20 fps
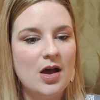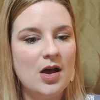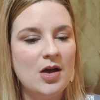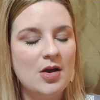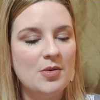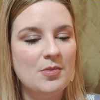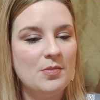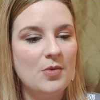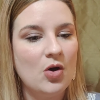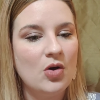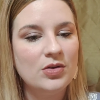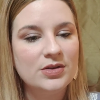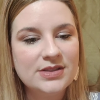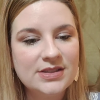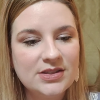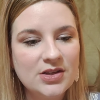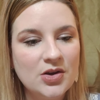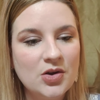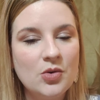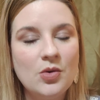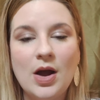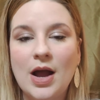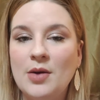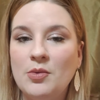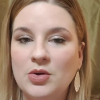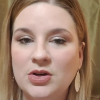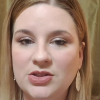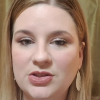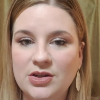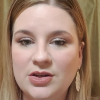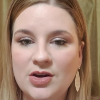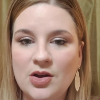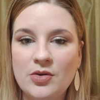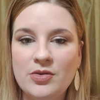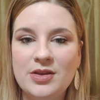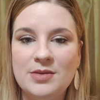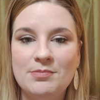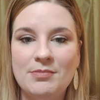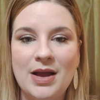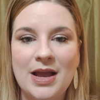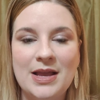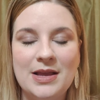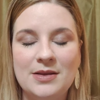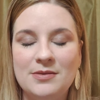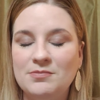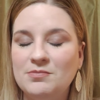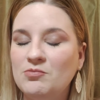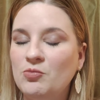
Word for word: Um, also, I want you to know that my